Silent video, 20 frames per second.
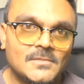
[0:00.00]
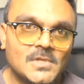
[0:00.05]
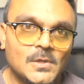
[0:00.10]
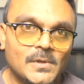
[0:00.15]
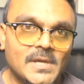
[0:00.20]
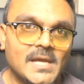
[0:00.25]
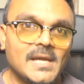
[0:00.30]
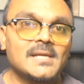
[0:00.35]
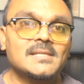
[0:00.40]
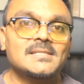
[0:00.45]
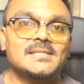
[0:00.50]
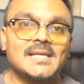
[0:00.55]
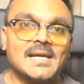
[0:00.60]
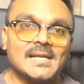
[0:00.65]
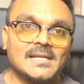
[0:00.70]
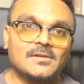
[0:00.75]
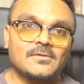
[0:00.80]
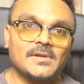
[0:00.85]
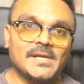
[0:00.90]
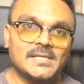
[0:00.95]
Okay, it's
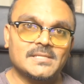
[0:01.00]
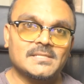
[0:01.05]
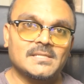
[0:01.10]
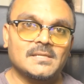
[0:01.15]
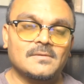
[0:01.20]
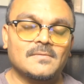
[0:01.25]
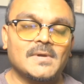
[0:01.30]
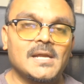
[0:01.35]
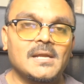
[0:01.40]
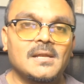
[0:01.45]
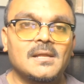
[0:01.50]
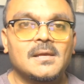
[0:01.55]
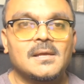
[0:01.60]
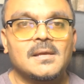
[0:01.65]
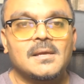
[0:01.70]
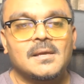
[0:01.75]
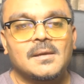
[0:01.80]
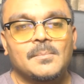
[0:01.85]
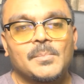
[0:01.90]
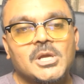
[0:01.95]
that crazy, right?
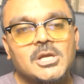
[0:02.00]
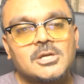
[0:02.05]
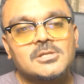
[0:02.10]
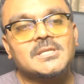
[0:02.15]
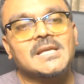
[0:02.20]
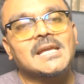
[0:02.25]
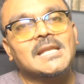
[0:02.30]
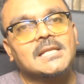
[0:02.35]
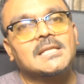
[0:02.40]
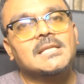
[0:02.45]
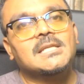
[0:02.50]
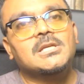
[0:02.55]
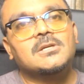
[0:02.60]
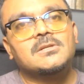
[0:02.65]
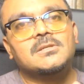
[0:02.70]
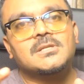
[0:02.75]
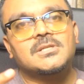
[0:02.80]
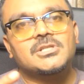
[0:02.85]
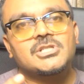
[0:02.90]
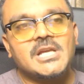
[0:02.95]
Because
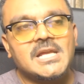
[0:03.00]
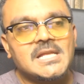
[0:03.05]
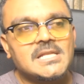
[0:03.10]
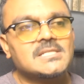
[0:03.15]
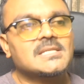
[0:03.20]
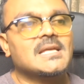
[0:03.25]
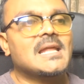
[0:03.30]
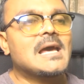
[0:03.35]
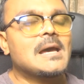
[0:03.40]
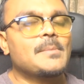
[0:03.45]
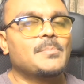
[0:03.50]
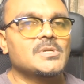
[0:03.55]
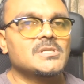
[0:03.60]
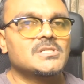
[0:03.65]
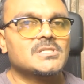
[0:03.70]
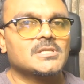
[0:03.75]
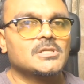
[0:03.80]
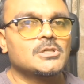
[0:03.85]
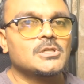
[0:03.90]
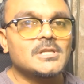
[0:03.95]
the changes that
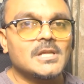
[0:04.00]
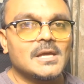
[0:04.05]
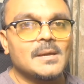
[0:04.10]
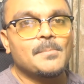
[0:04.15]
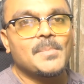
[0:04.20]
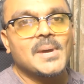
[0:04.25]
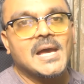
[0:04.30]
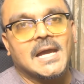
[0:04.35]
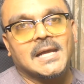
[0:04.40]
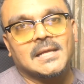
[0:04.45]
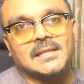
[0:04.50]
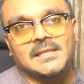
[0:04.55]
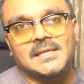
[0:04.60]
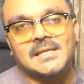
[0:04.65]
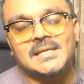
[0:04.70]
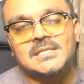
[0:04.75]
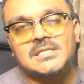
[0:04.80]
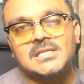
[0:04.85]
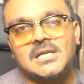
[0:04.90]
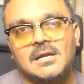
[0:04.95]
happens could impact
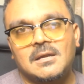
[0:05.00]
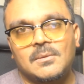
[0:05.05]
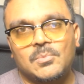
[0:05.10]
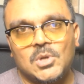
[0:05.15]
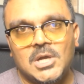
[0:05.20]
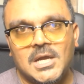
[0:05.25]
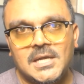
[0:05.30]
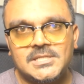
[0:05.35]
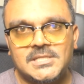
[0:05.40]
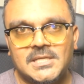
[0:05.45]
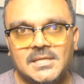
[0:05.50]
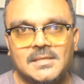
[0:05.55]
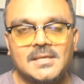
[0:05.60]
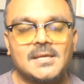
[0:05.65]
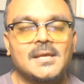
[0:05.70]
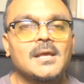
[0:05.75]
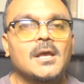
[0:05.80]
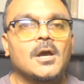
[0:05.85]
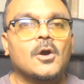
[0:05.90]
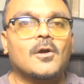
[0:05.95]
the entire project
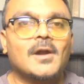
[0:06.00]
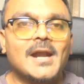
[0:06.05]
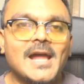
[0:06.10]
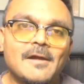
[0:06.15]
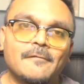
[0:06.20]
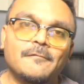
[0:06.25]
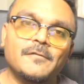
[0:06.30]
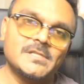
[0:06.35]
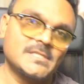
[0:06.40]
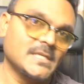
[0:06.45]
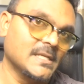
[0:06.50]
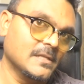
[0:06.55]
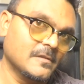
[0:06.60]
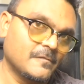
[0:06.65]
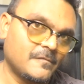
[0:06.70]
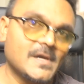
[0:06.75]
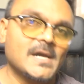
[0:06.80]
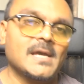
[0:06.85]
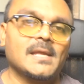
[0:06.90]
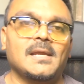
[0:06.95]
or every
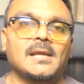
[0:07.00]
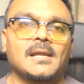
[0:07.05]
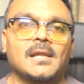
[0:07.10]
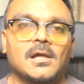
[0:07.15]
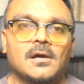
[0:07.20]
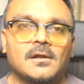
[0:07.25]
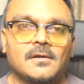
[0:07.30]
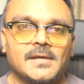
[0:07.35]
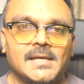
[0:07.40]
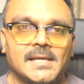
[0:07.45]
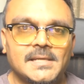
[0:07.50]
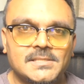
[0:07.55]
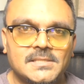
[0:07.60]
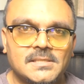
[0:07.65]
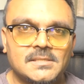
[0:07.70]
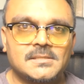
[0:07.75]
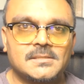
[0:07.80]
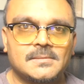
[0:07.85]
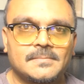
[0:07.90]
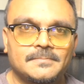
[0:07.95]
single file in a lot of
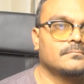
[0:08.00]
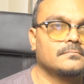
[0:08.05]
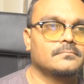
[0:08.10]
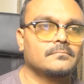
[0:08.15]
cases.